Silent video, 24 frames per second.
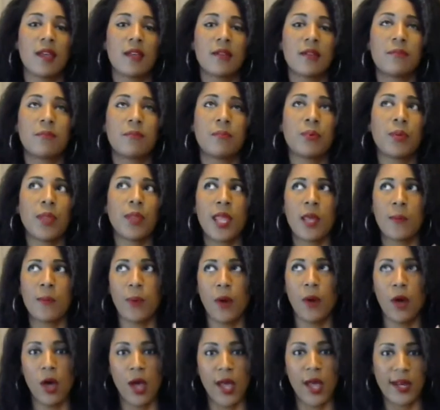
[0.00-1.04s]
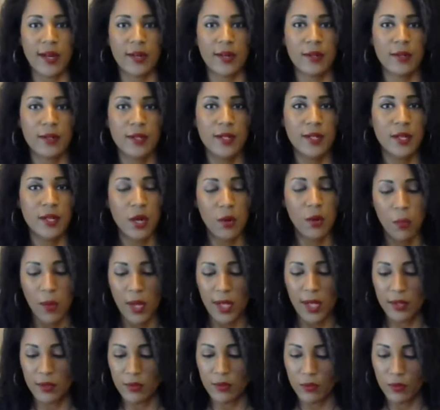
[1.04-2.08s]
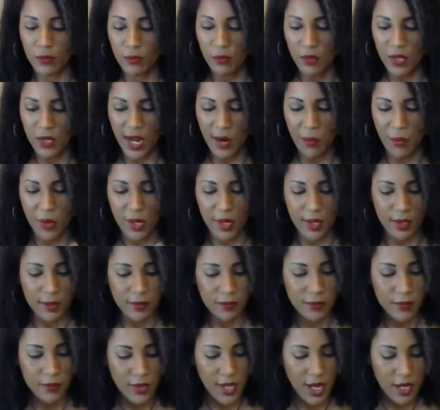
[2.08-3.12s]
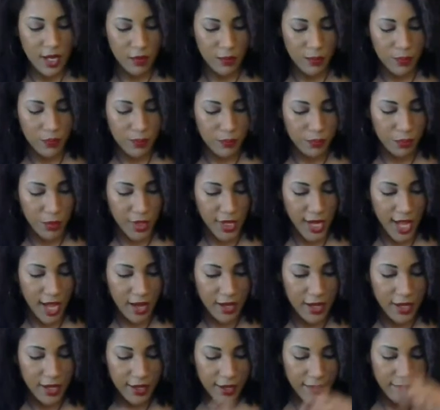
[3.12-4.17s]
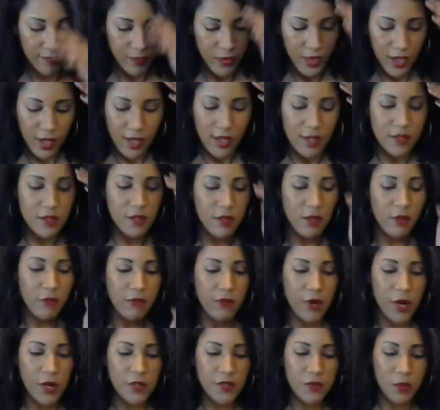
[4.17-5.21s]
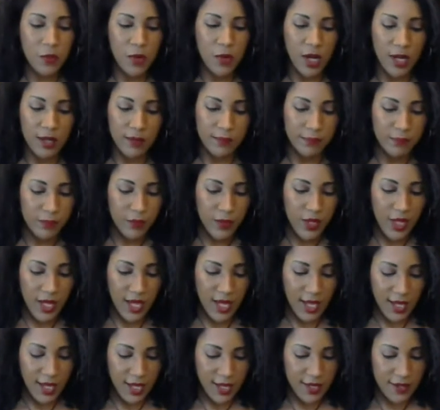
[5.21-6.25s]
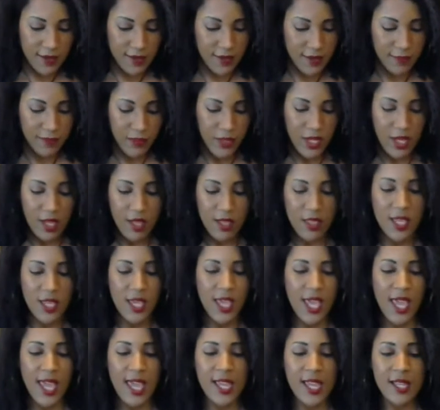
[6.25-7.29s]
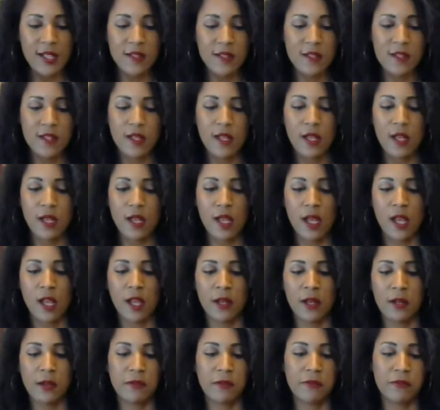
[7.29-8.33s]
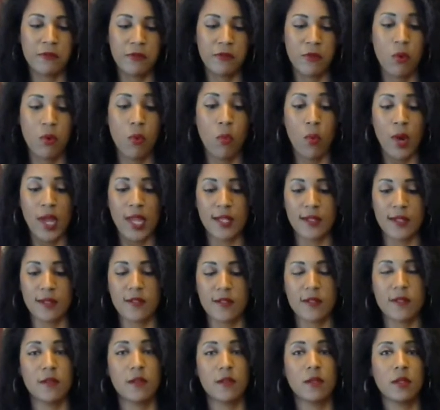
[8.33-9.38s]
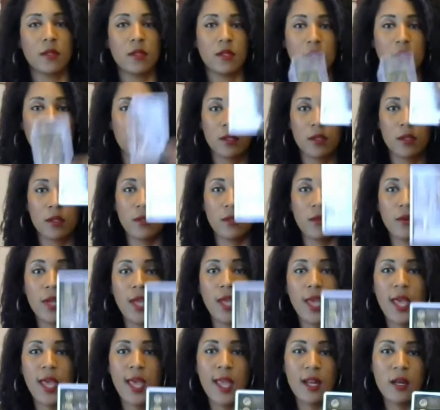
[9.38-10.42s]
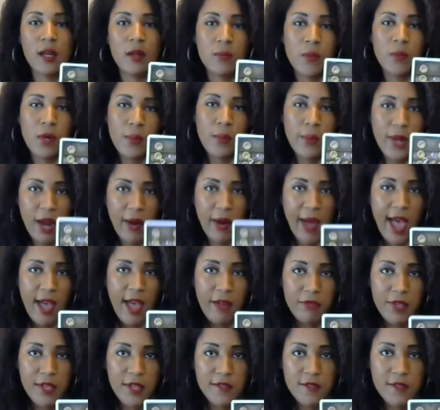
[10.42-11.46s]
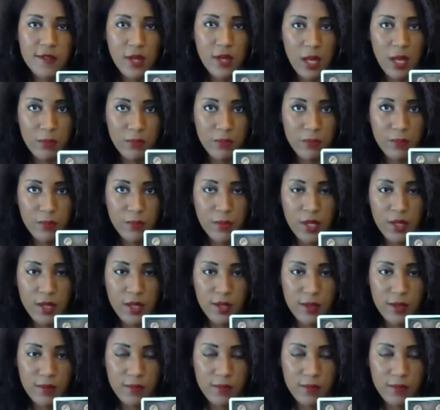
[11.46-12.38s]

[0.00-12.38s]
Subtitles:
play upon, what I want to kind of bring out here. So the first one is the 8 of Coins. Okay, in a moment I'll have these up on the